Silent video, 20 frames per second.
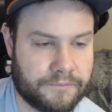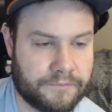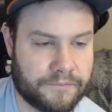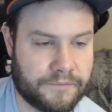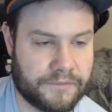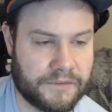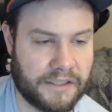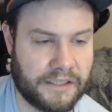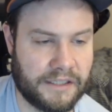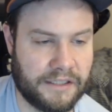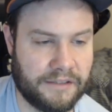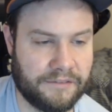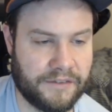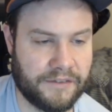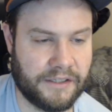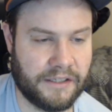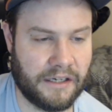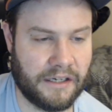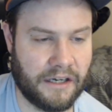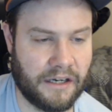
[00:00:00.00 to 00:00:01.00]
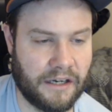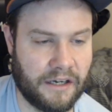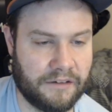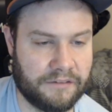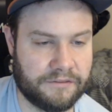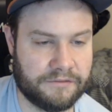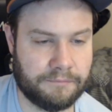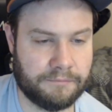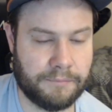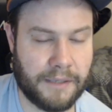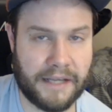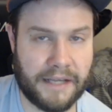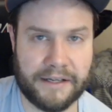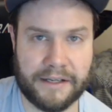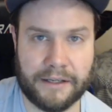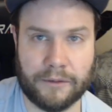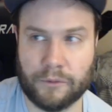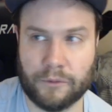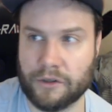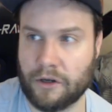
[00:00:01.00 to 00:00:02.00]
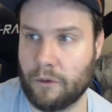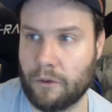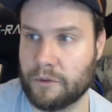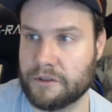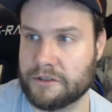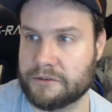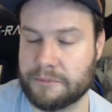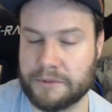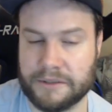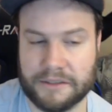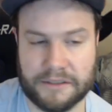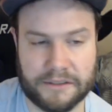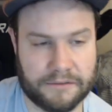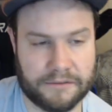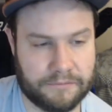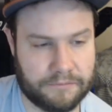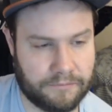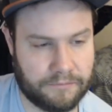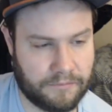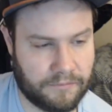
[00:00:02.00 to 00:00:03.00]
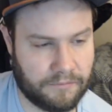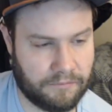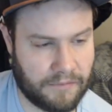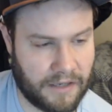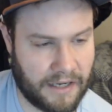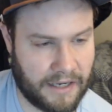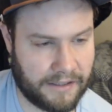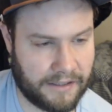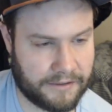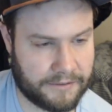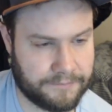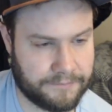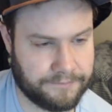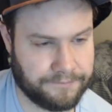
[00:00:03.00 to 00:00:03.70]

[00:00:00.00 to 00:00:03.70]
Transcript: the EV of betting would always be higher.